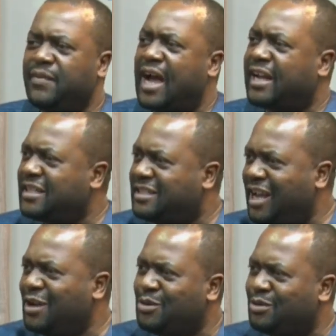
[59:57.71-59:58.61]
I can
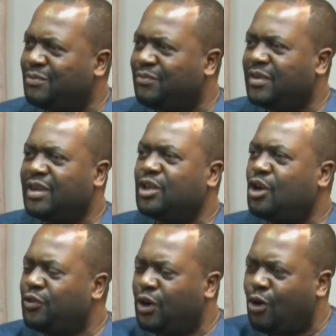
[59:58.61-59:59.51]
tell you,
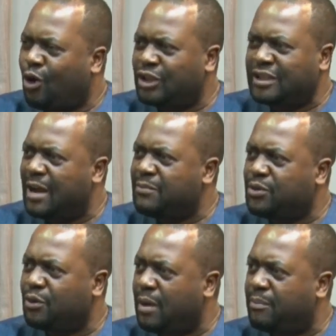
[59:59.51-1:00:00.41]
the whole time
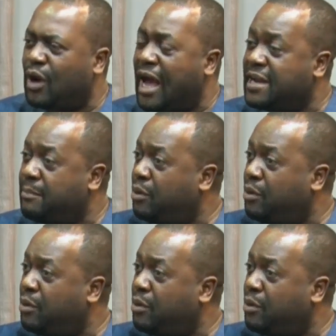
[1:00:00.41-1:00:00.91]
through Ebola, and